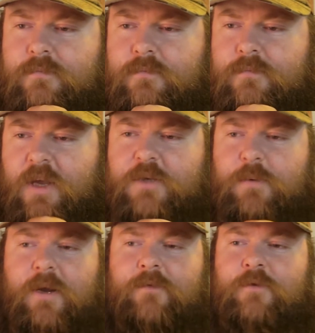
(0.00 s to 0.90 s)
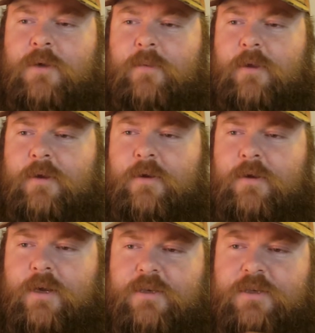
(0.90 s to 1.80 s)
Actually, we got a few people in here
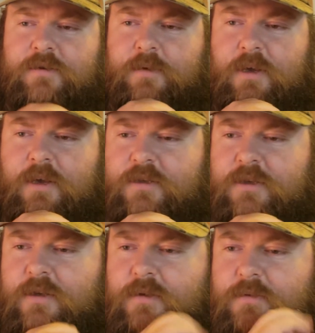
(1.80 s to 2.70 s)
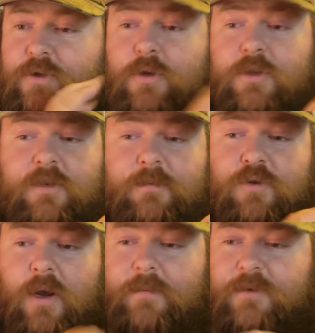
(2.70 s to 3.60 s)
you guys should
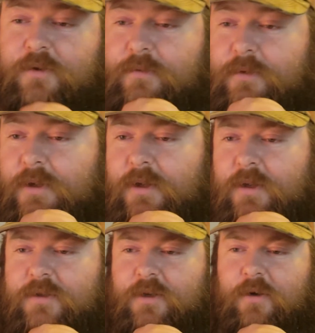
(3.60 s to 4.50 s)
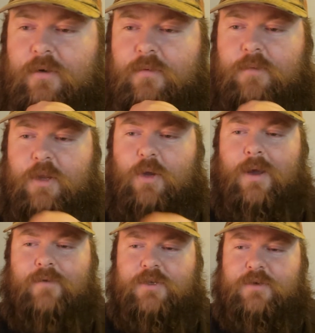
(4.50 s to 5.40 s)
subscribe to. So, below
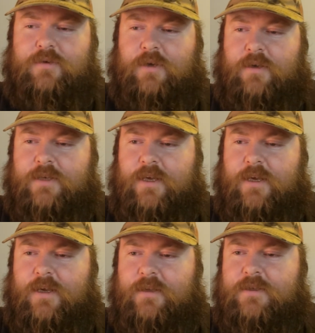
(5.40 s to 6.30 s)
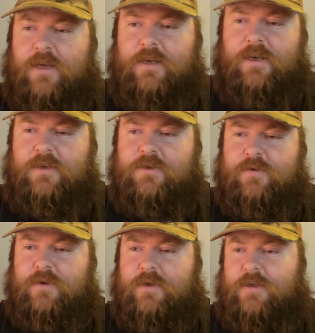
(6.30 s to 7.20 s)
average Utah dad, Stay
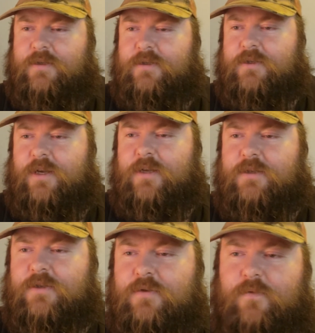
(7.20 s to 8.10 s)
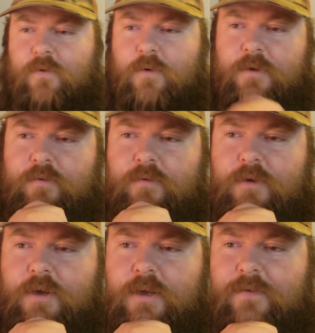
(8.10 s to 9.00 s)
Dangerous,
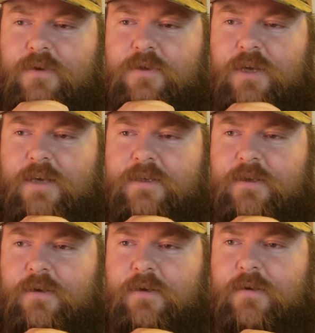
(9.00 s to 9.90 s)
Chanson243, give those guys a look.